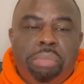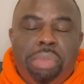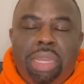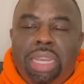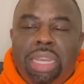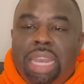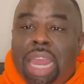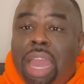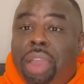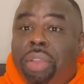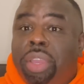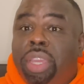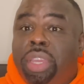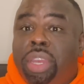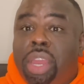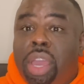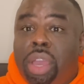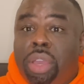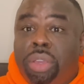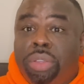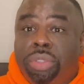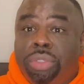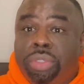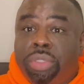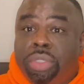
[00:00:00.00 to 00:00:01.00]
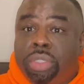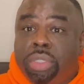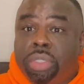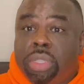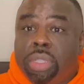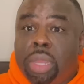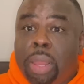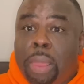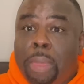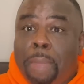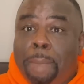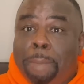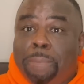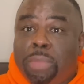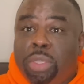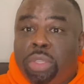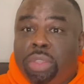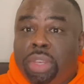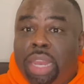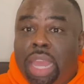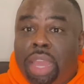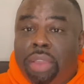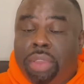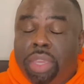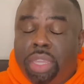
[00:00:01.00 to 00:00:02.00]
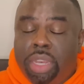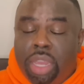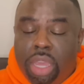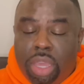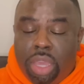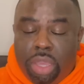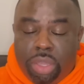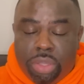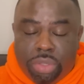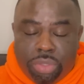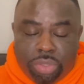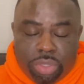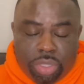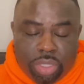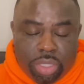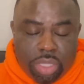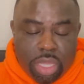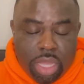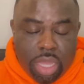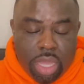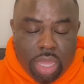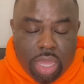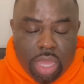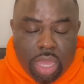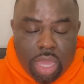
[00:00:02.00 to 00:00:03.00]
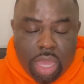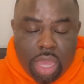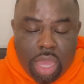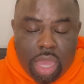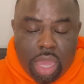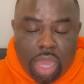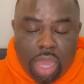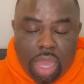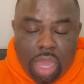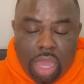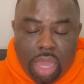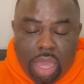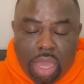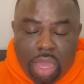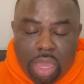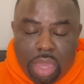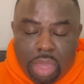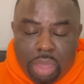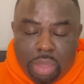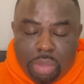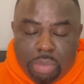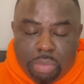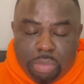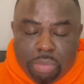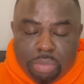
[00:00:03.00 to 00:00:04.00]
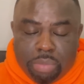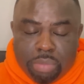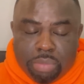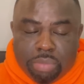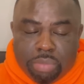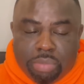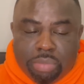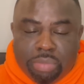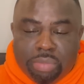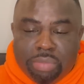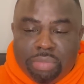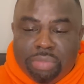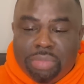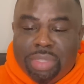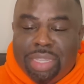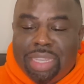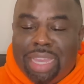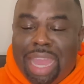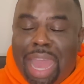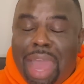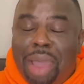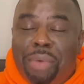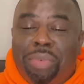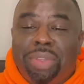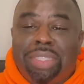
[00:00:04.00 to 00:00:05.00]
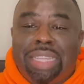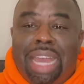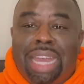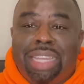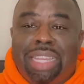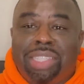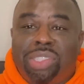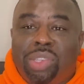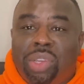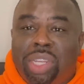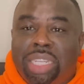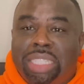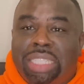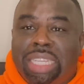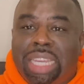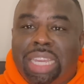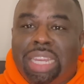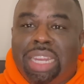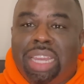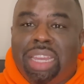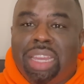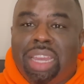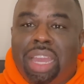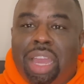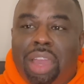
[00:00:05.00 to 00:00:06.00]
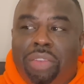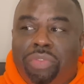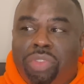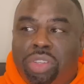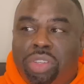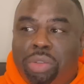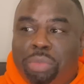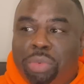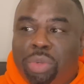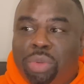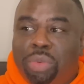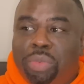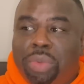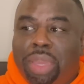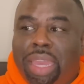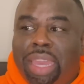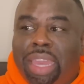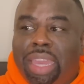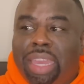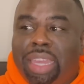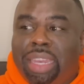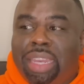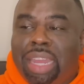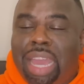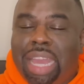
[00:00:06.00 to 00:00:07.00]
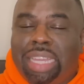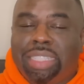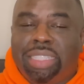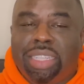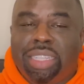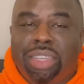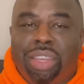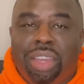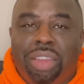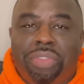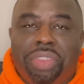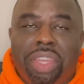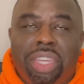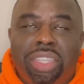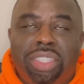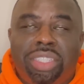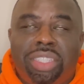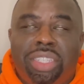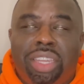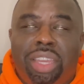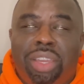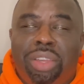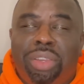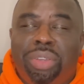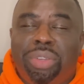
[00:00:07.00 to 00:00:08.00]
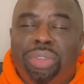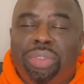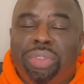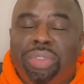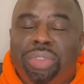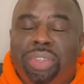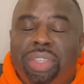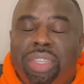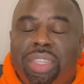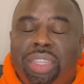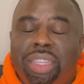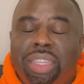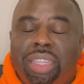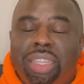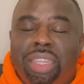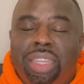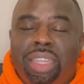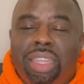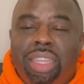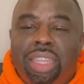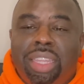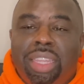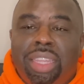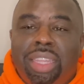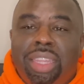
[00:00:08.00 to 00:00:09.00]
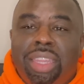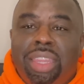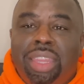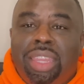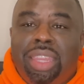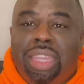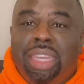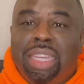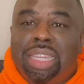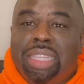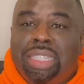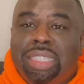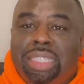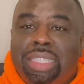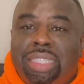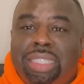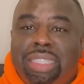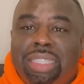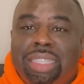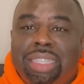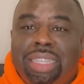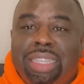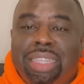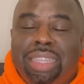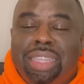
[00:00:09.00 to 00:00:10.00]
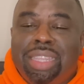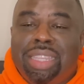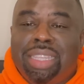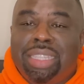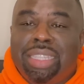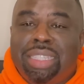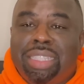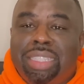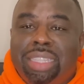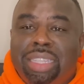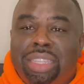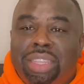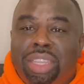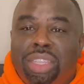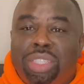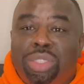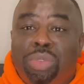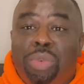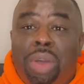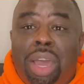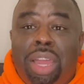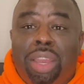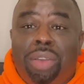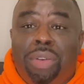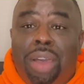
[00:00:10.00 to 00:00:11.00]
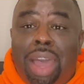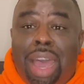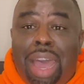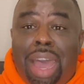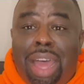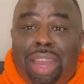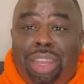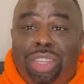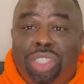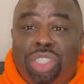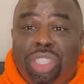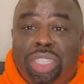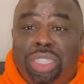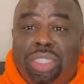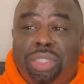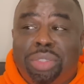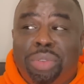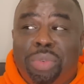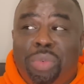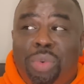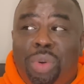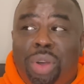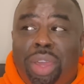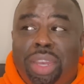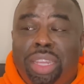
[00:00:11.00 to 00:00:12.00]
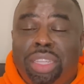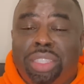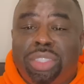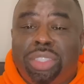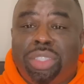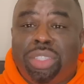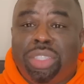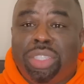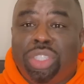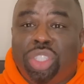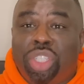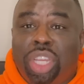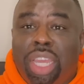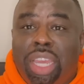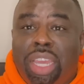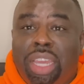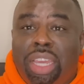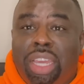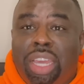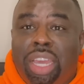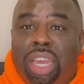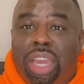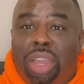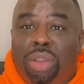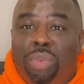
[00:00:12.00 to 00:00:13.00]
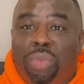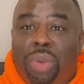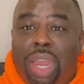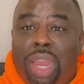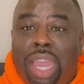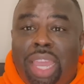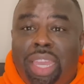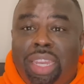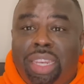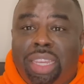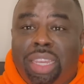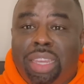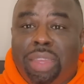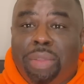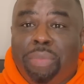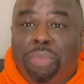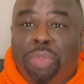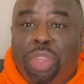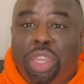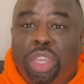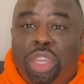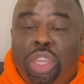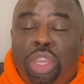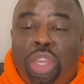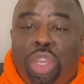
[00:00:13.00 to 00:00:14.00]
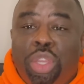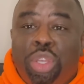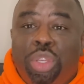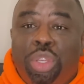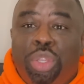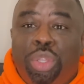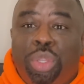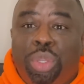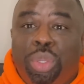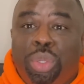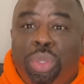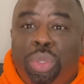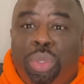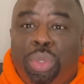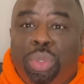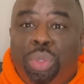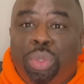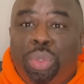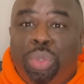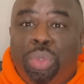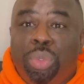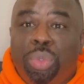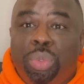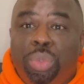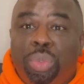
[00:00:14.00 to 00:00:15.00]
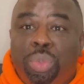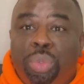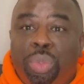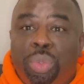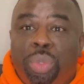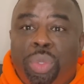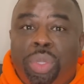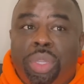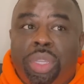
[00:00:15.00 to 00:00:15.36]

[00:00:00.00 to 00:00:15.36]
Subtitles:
now he knows. So now he knows. I started to get uncomfortable when I said, girl, if they show this, the swallowologist wanted Arena to